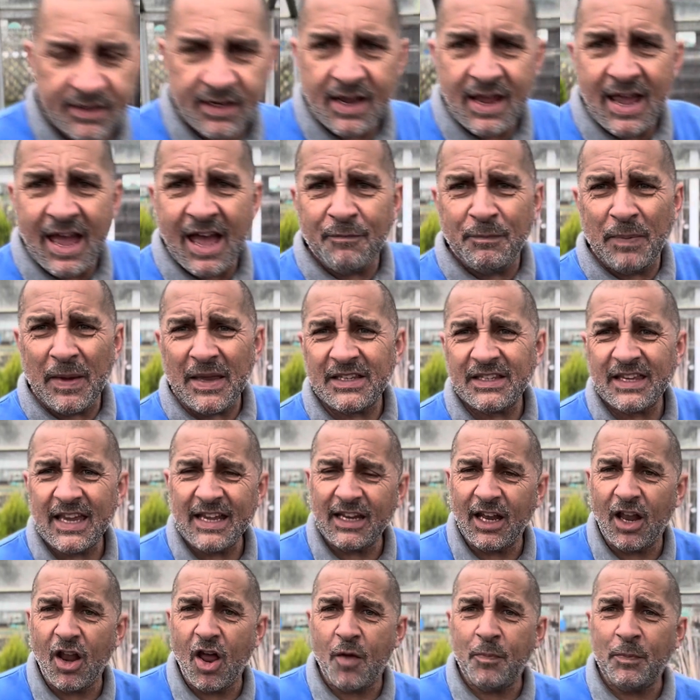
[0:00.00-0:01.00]
I've been seeing a
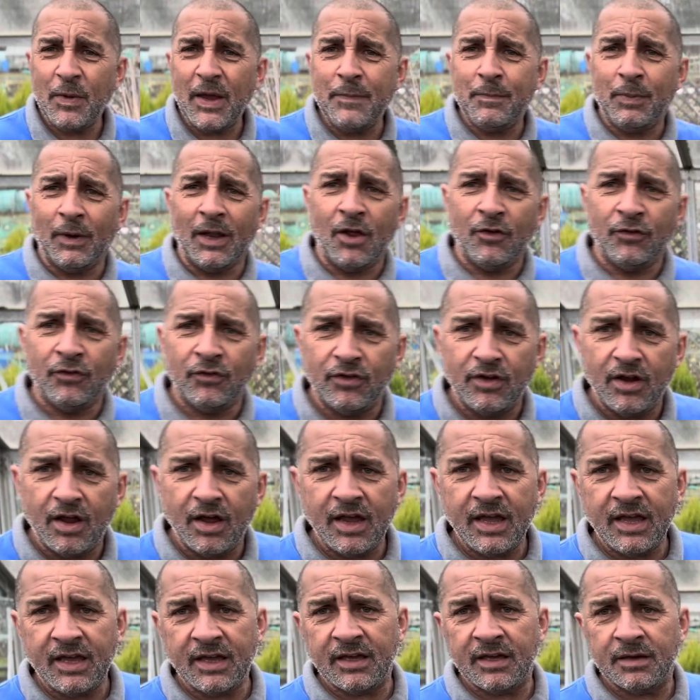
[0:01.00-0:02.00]
lot of people on
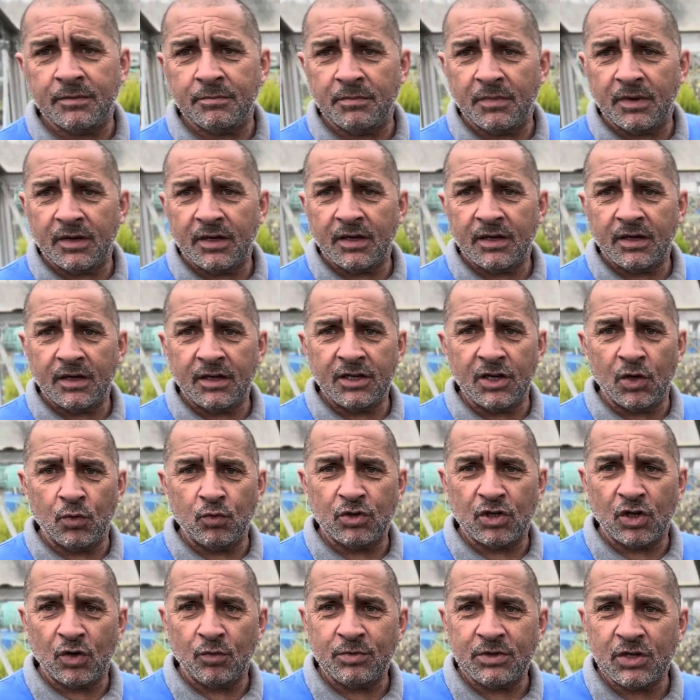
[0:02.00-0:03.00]

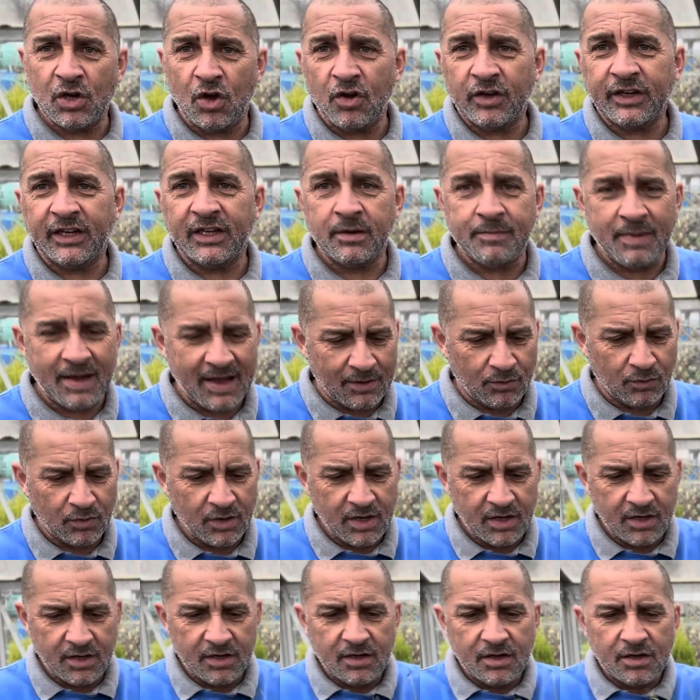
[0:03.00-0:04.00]
YouTube talking about
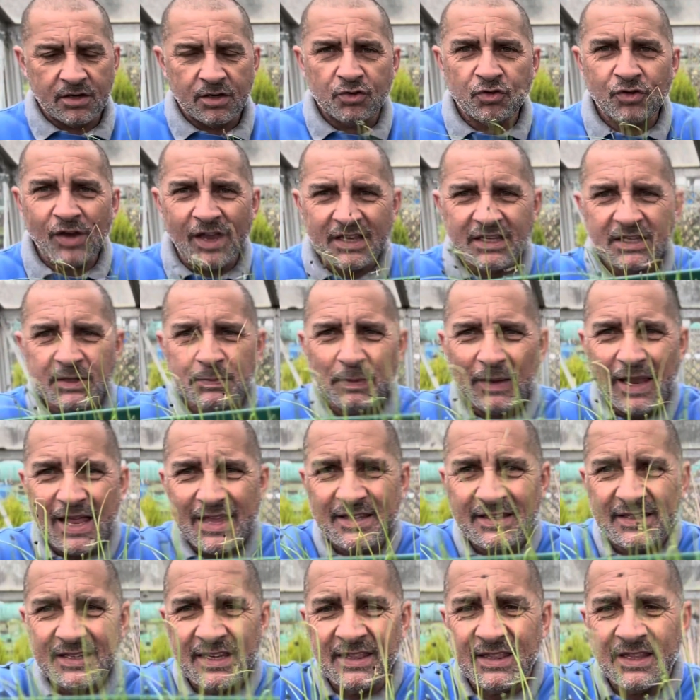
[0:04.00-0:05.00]

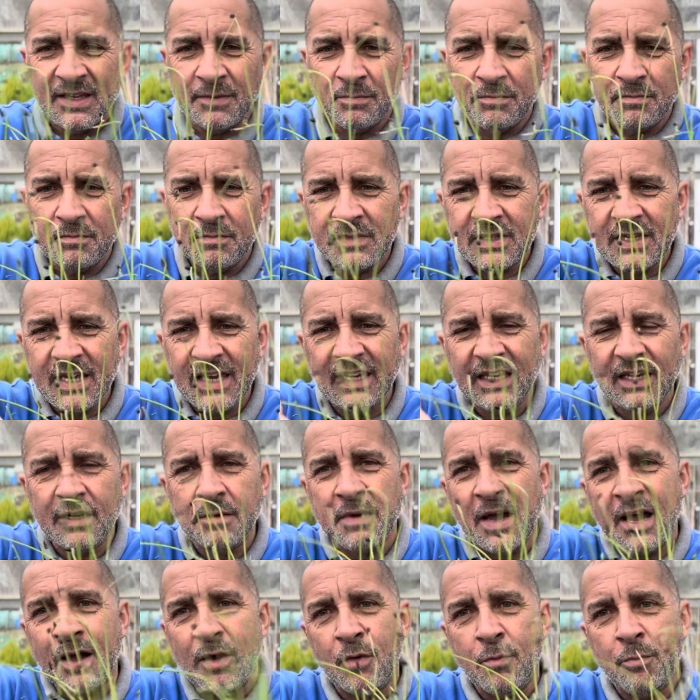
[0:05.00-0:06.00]
transplanting them, taking them
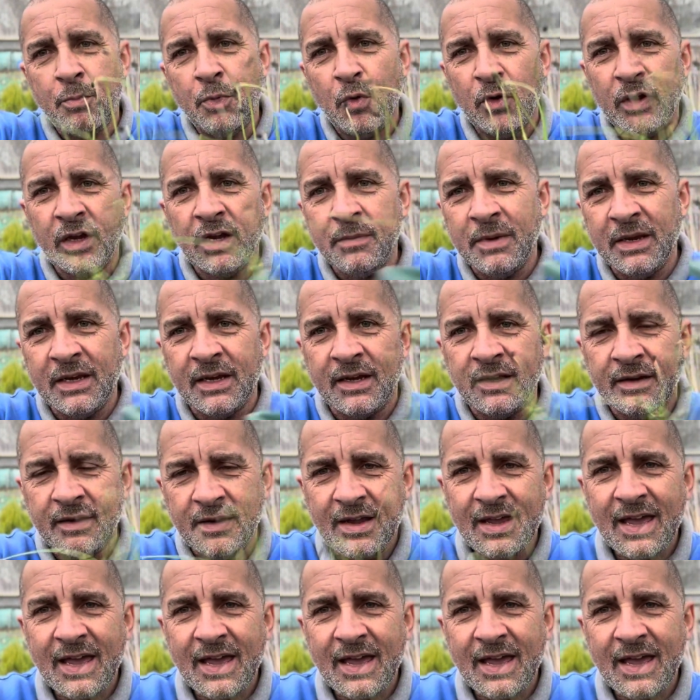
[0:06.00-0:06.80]
out and putting them in a,